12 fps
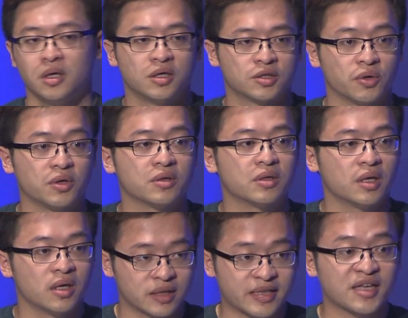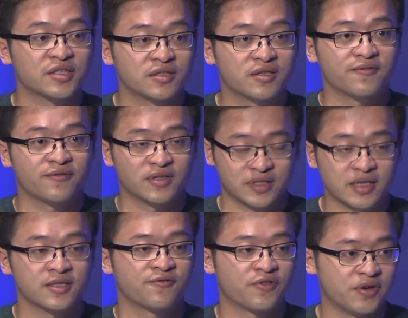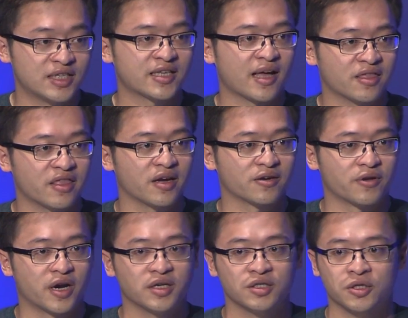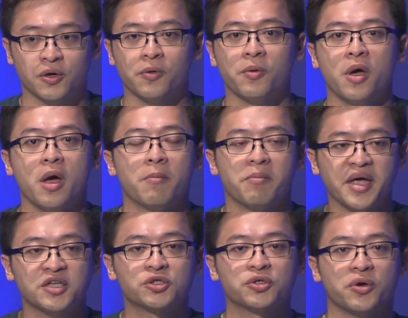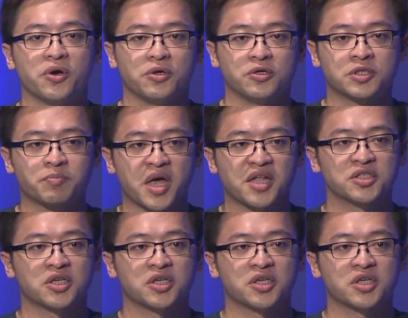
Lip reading: So that's a very sad thing, right? So make sure you spend